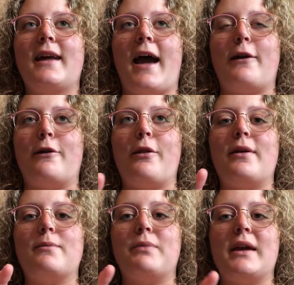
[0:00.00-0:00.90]
I don't know,
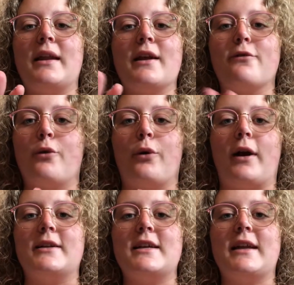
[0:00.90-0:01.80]
like, beginning of
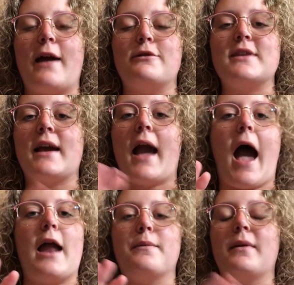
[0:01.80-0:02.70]
quarantine, I was, like,
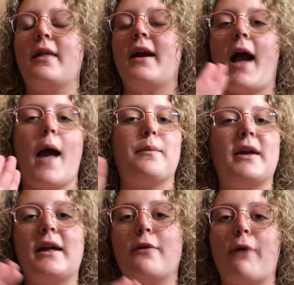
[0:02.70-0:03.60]
adamant, like, I'm
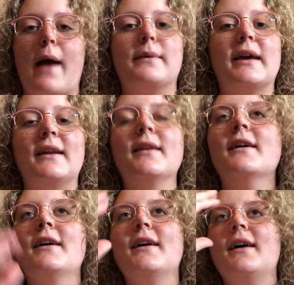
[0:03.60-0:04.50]
getting a rabbit.
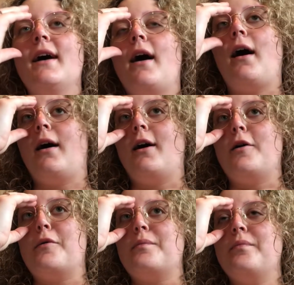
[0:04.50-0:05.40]

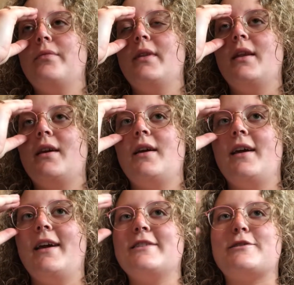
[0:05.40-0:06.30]
Um,
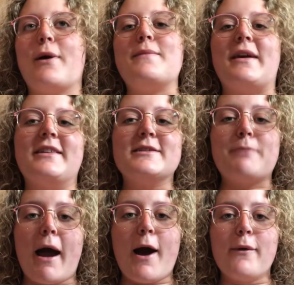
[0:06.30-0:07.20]
so I made this
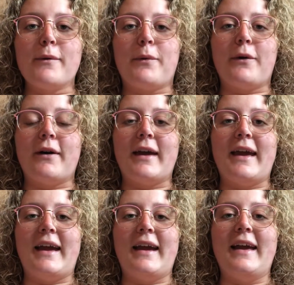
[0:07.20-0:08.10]

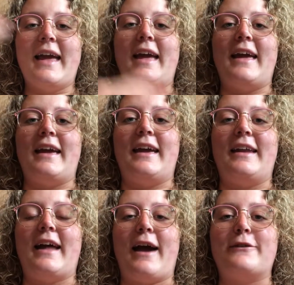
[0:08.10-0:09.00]
PowerPoint,
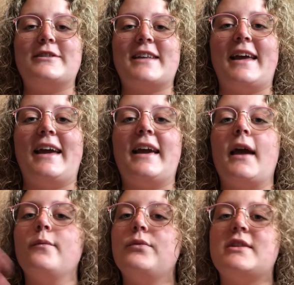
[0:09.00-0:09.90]
and I was like,
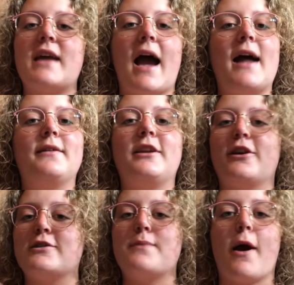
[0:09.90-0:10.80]
Dad,
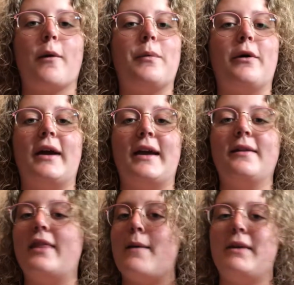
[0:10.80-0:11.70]
here's PowerPoint,
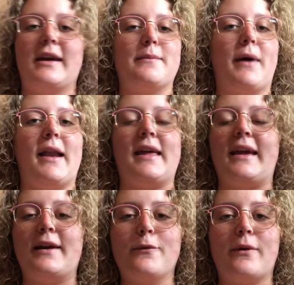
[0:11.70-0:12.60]
let me get a
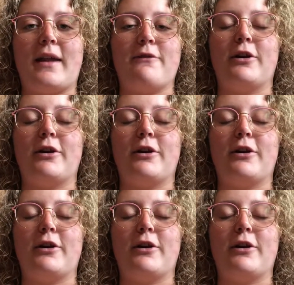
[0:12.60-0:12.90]
bunny, whatever.